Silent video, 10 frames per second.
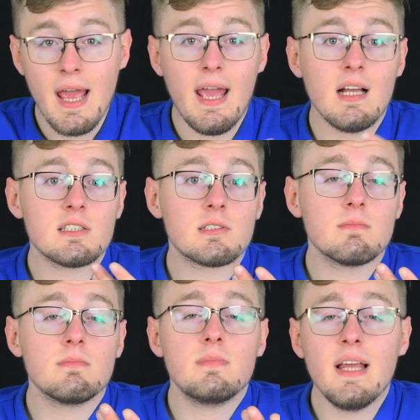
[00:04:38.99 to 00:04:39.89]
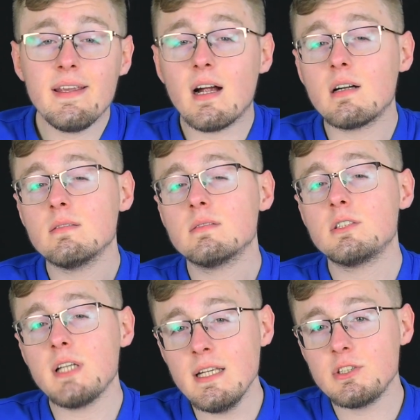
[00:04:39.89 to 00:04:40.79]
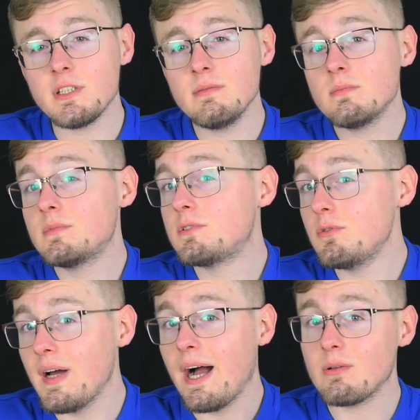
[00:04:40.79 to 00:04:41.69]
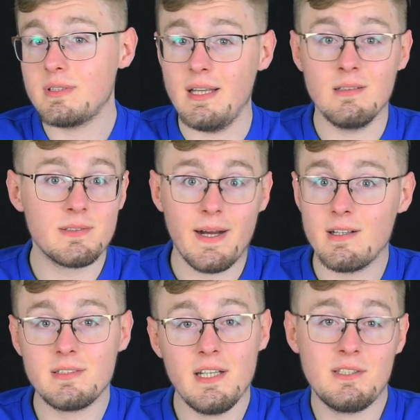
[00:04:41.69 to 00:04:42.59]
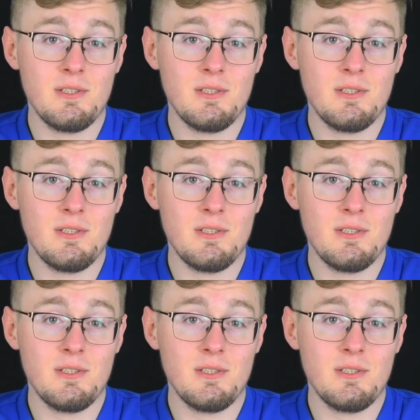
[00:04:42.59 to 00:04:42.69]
as they are changing throughout the entire day